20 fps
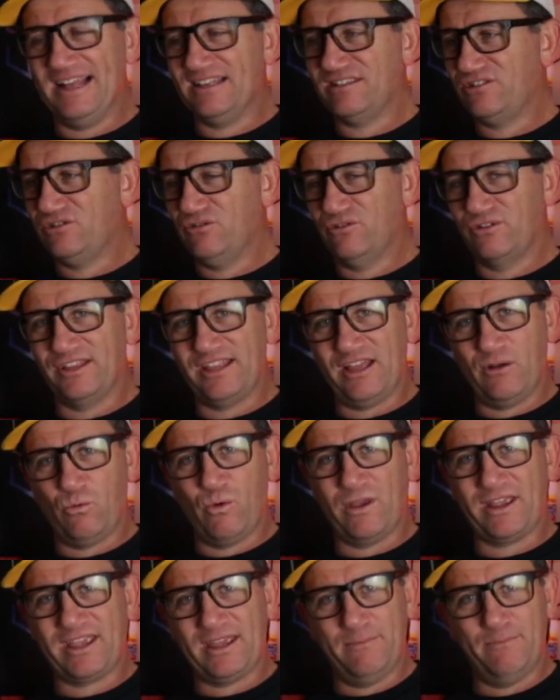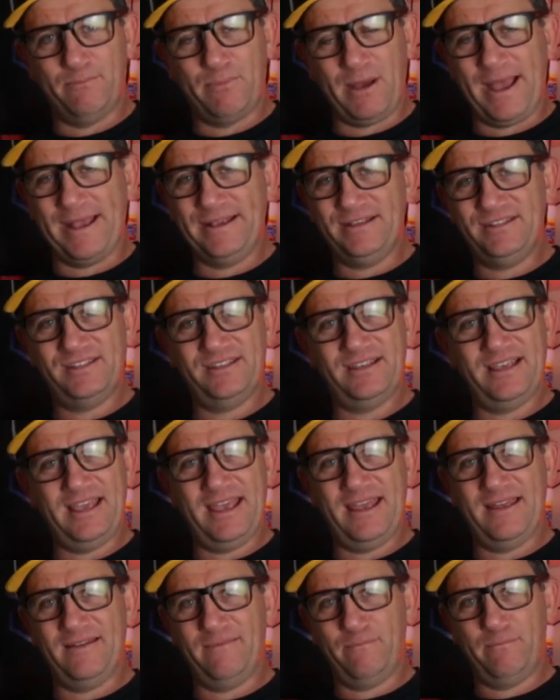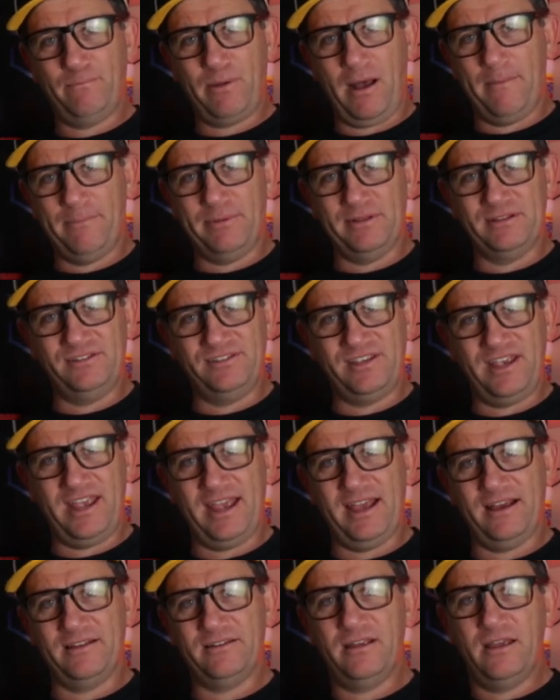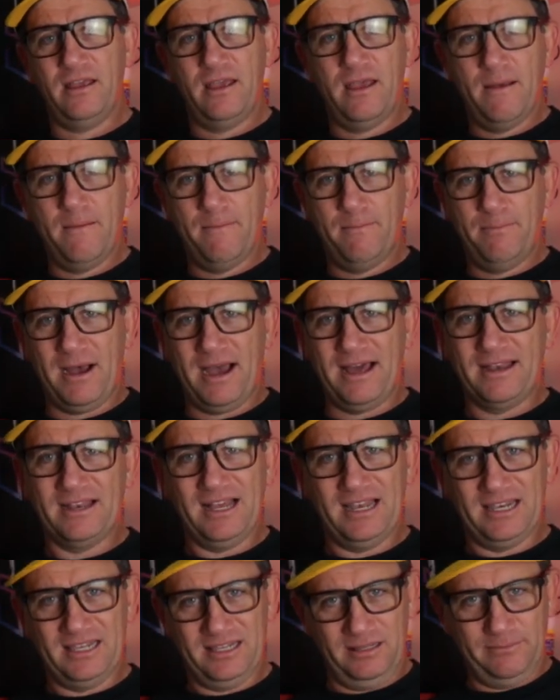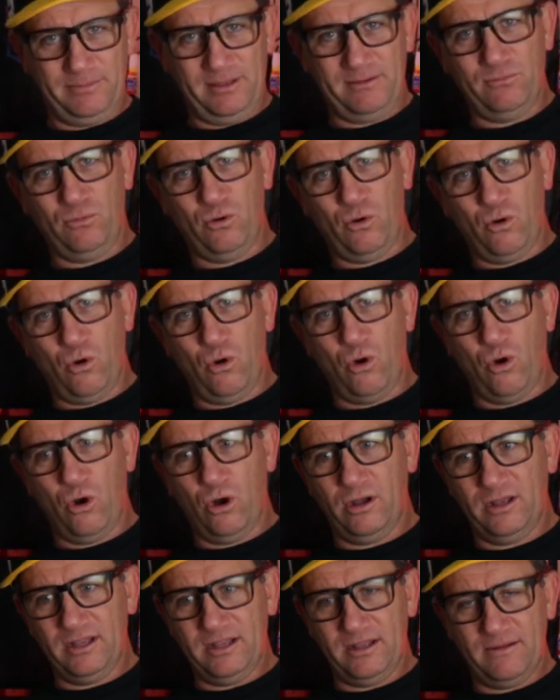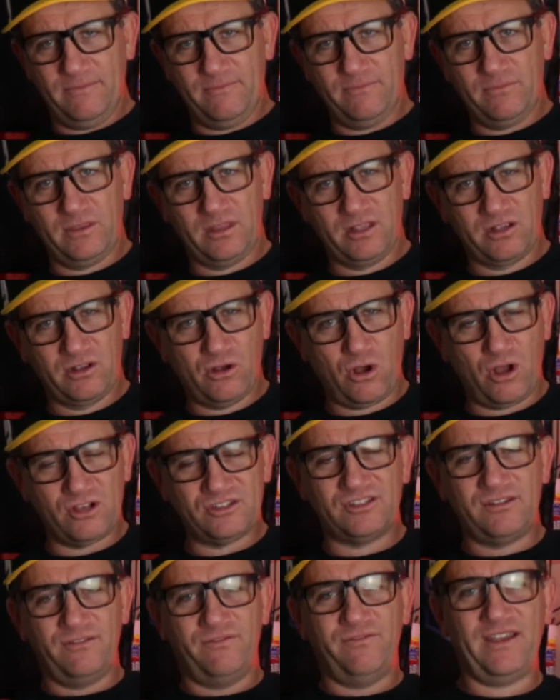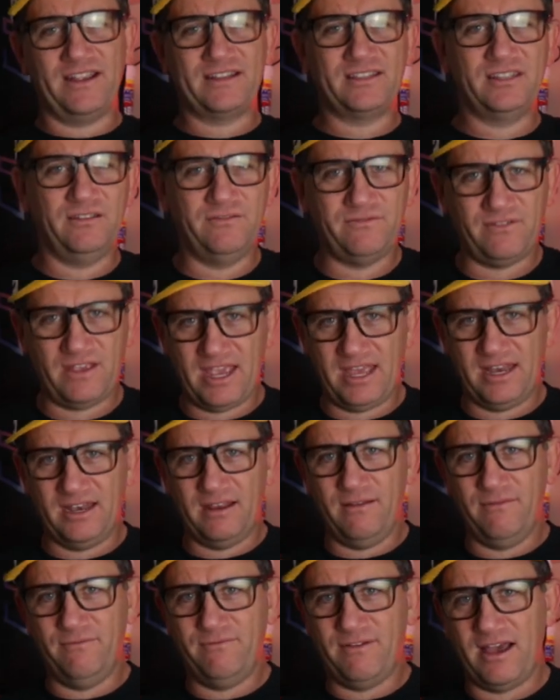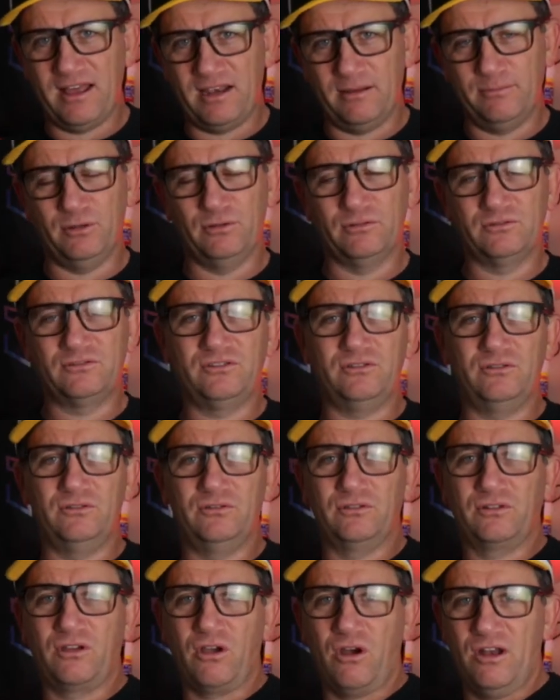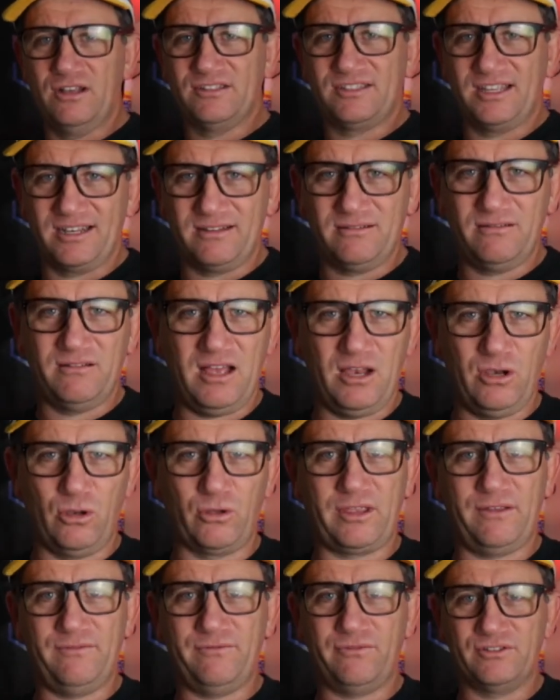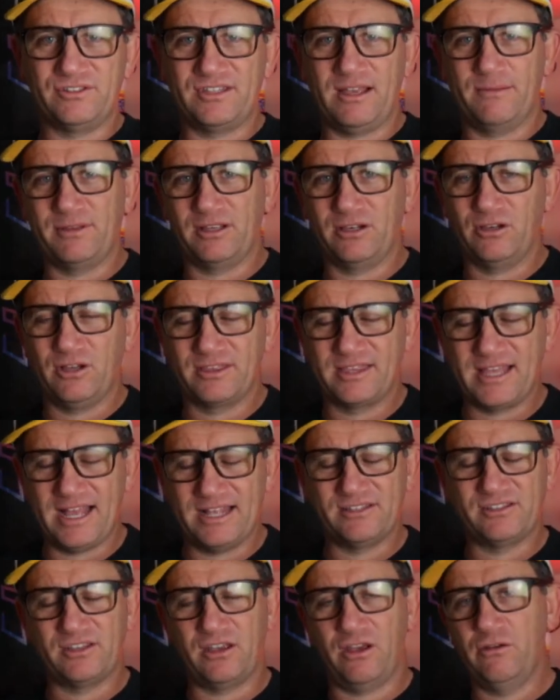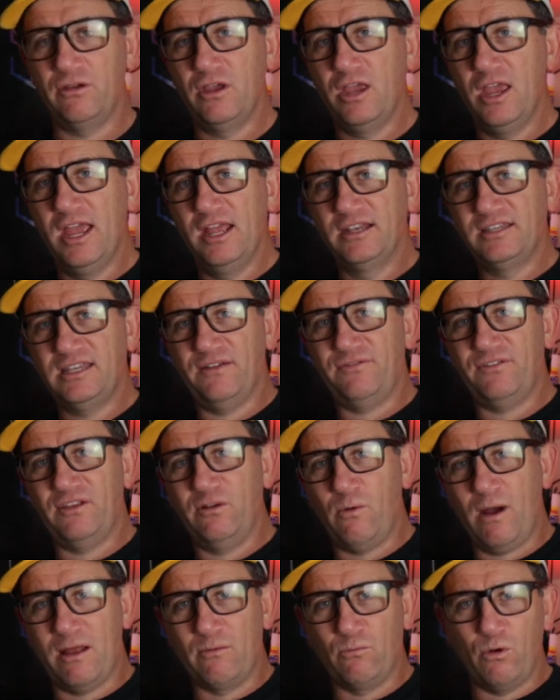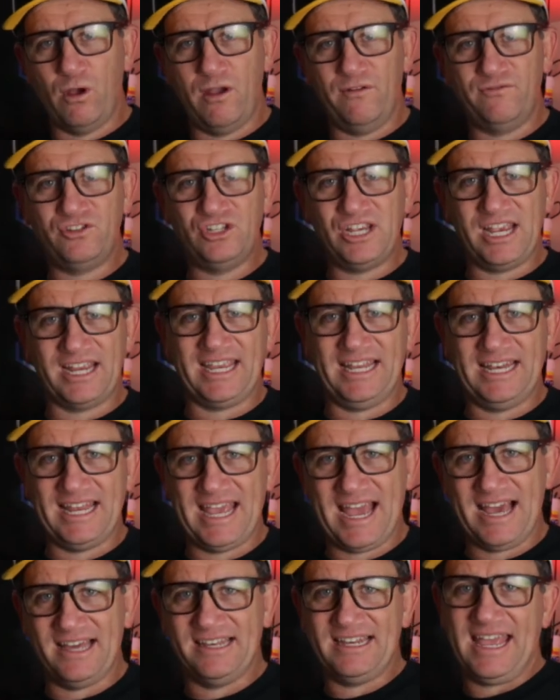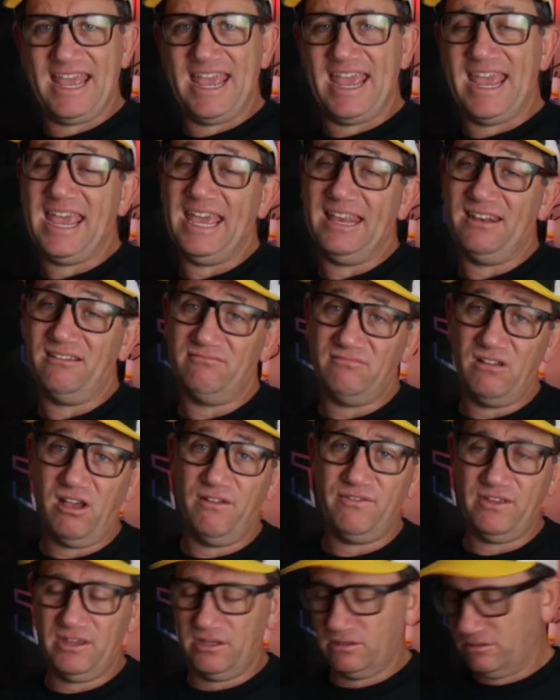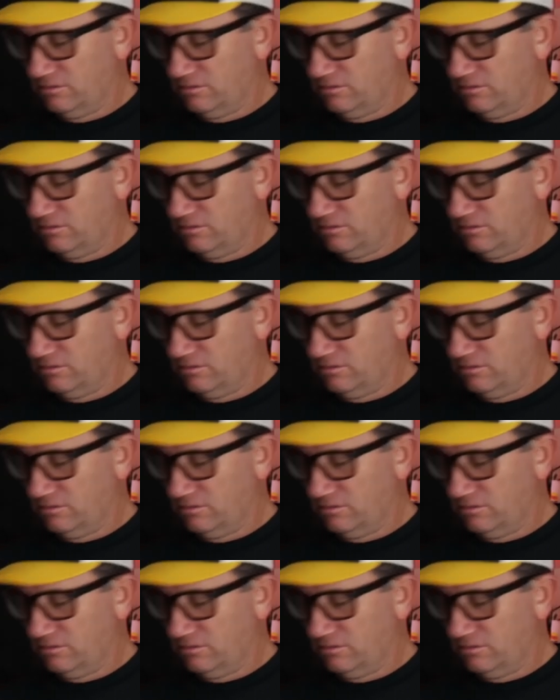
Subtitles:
still got that wicked bass and pumping sound, but a little bit more cost effective and available to guys that are looking for something like that. So definitely one worth checking out, and I think